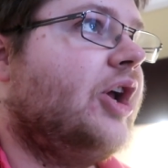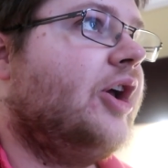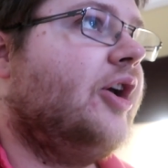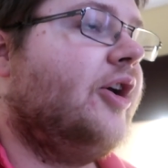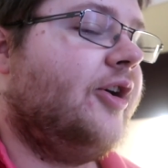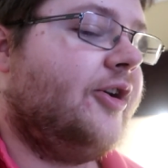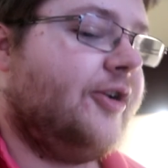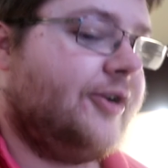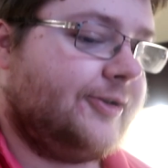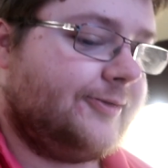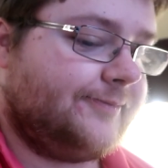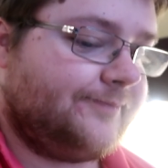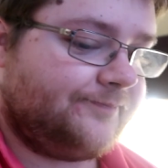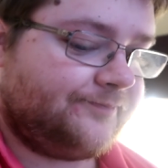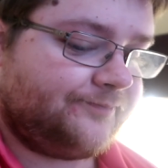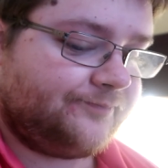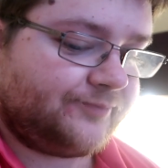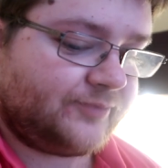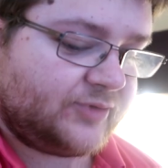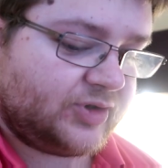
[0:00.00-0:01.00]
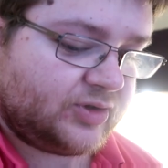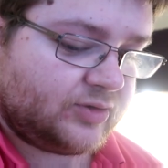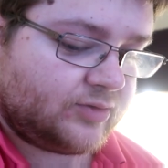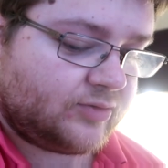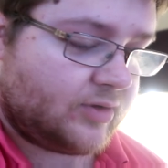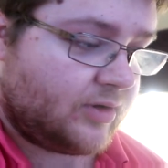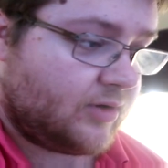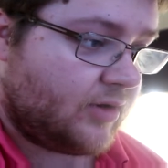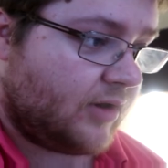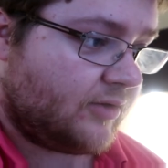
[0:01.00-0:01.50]

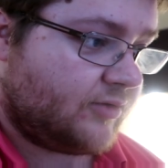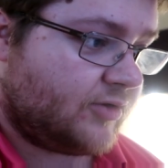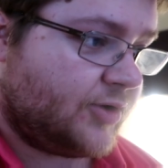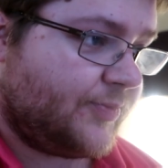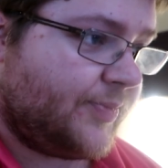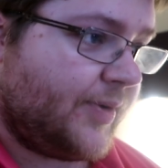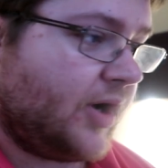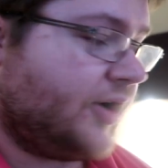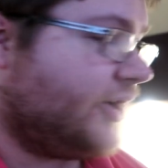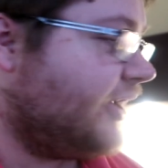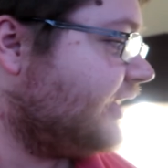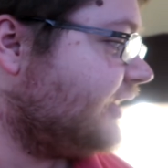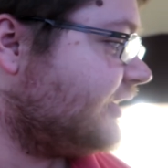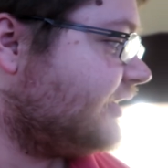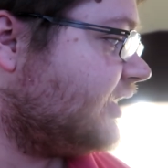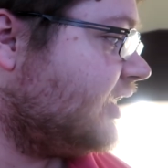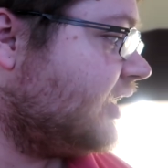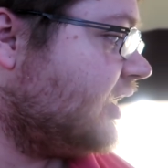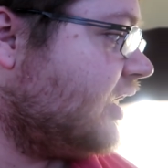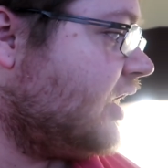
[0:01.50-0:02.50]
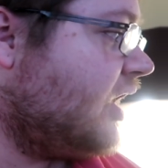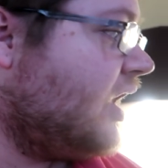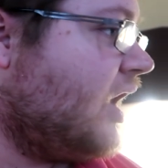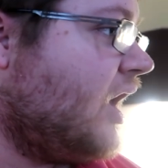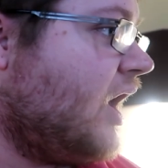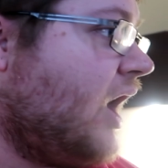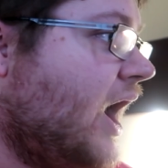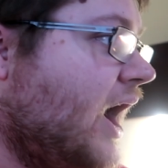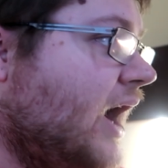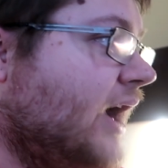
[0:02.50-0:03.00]
To be honest,
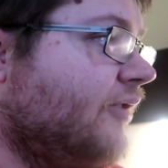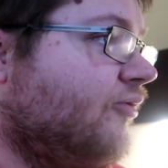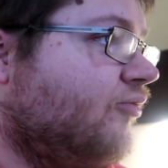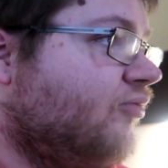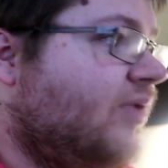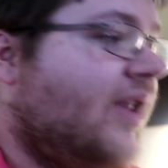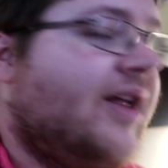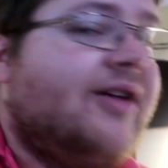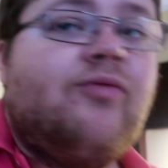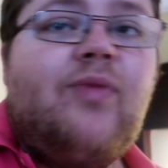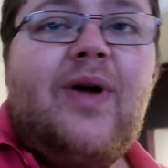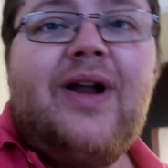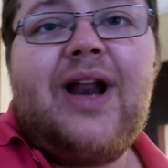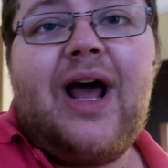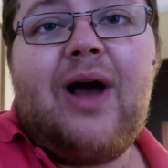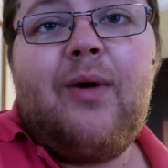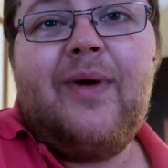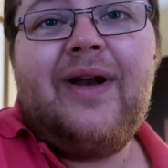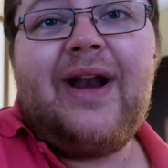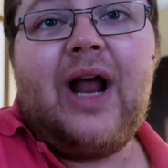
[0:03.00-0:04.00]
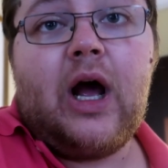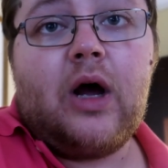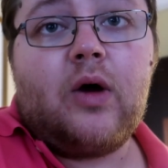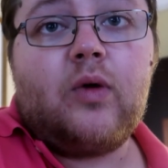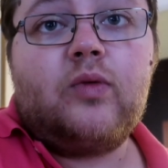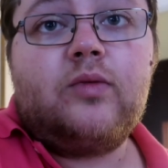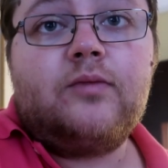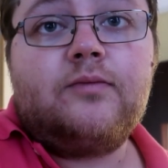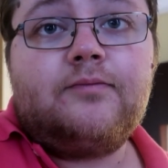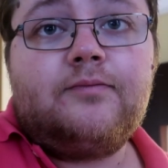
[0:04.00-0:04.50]
I went
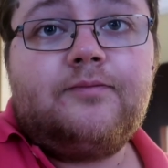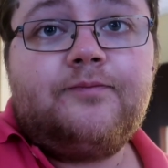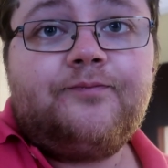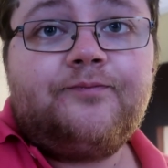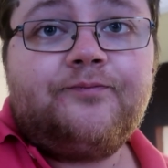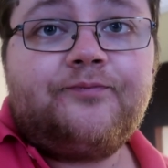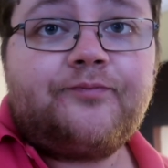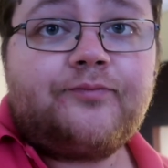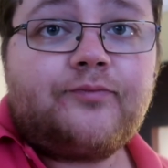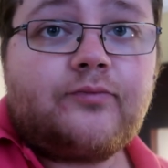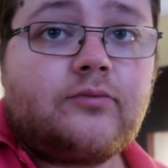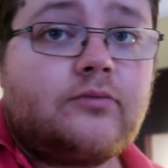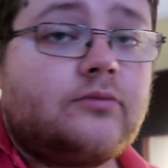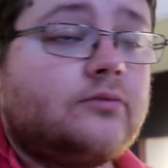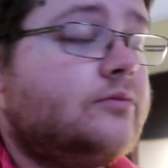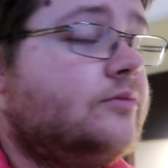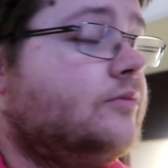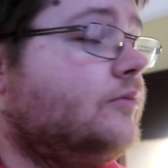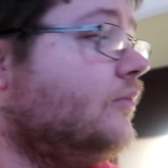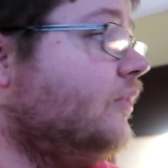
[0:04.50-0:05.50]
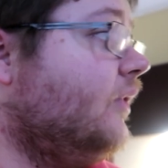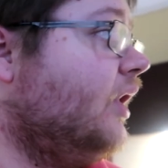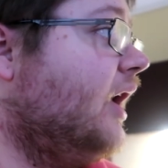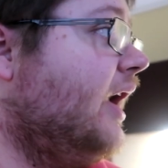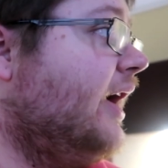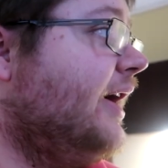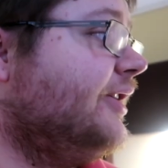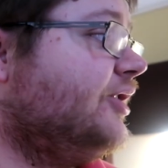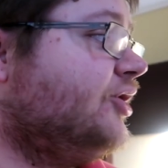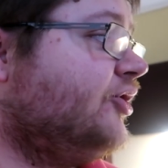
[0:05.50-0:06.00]
out
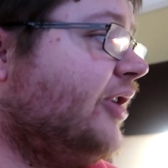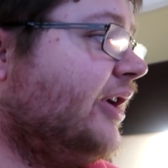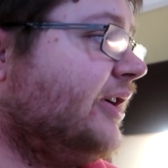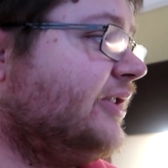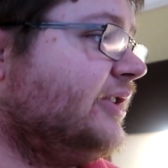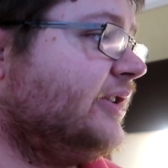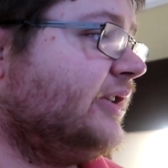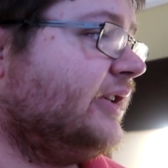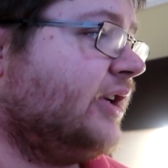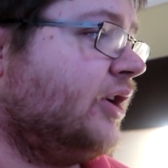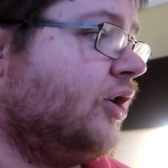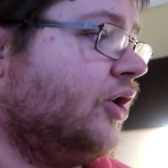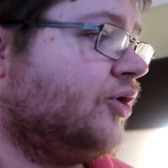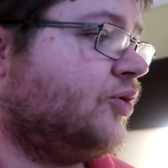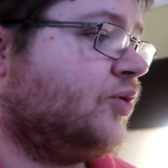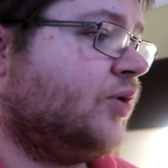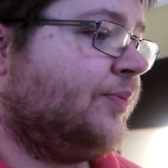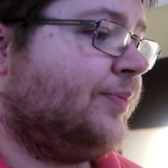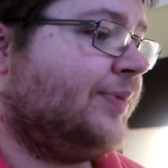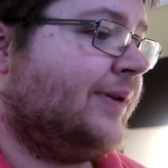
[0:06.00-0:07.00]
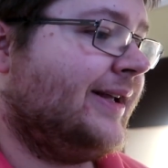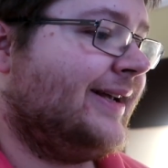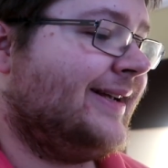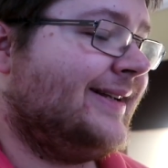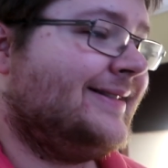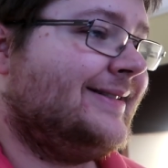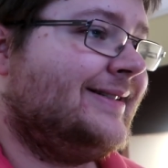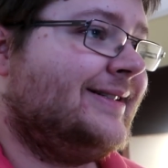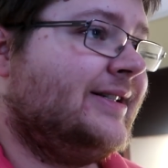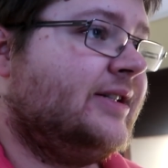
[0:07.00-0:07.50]
and tried to go to a
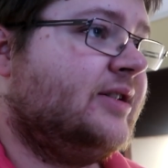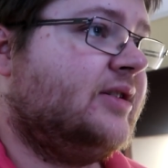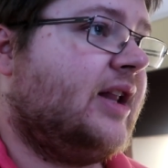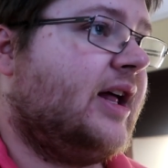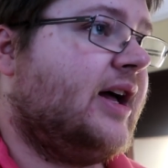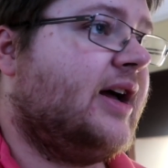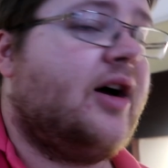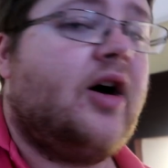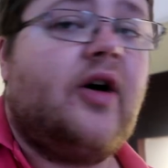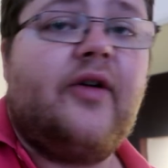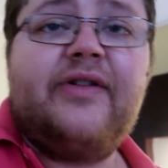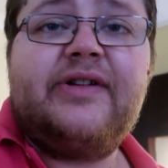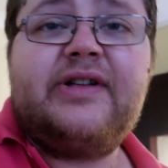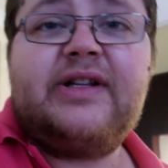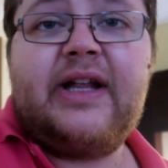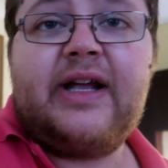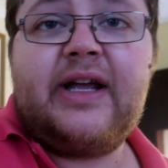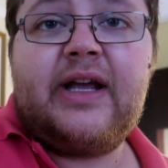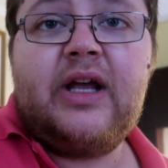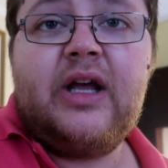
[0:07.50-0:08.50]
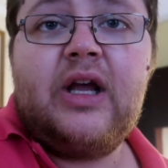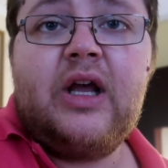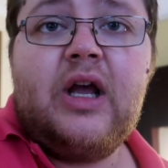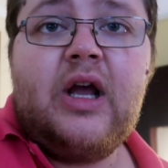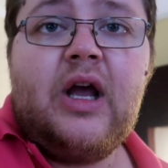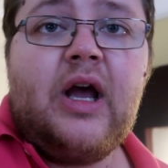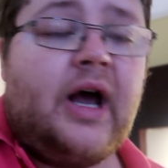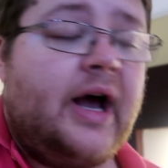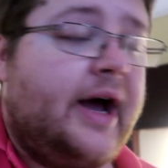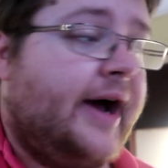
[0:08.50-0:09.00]
place to like obviously
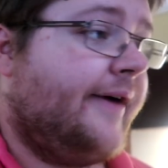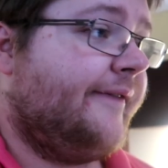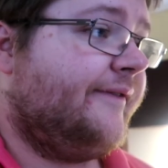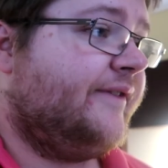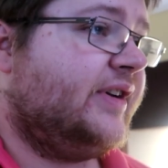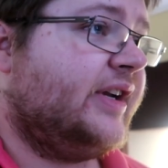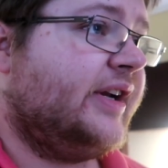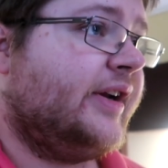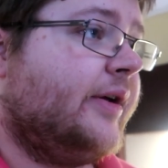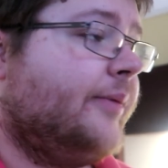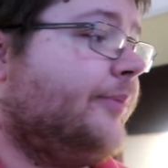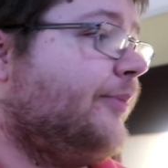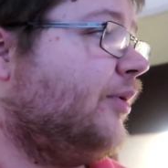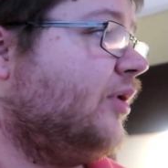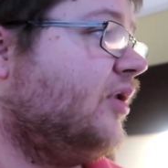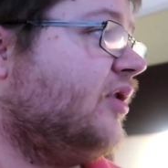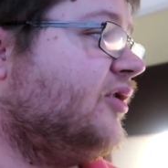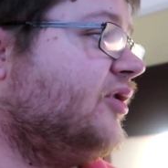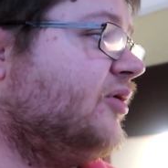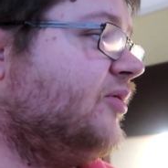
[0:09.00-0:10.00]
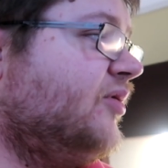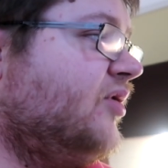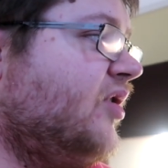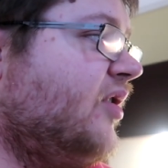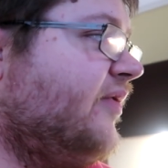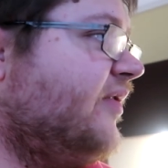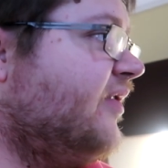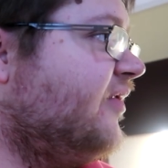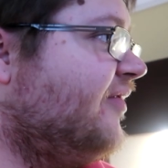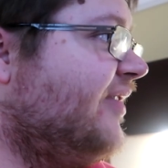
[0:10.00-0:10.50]
have dinner, but there was
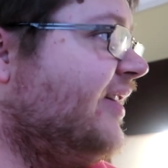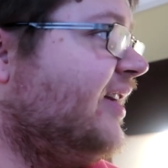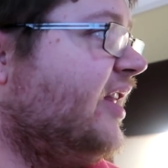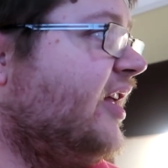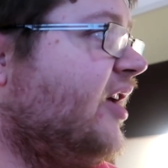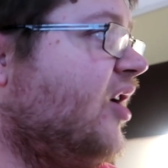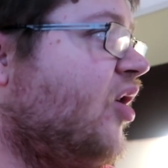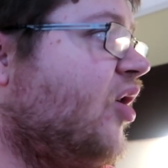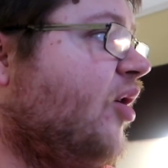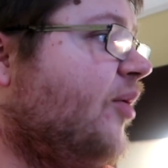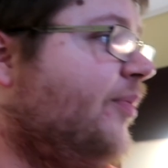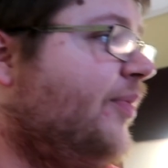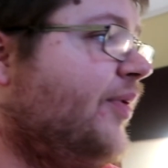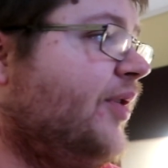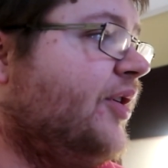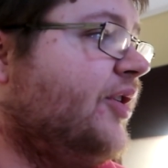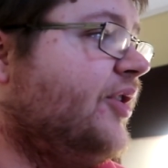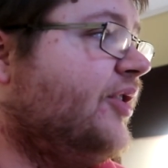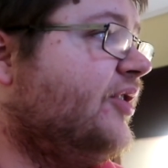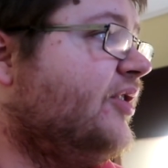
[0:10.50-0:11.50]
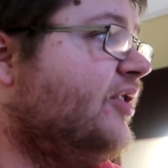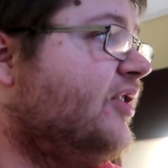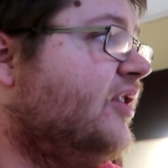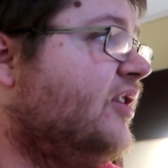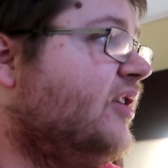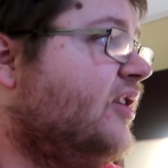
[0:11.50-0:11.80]
nothing really open.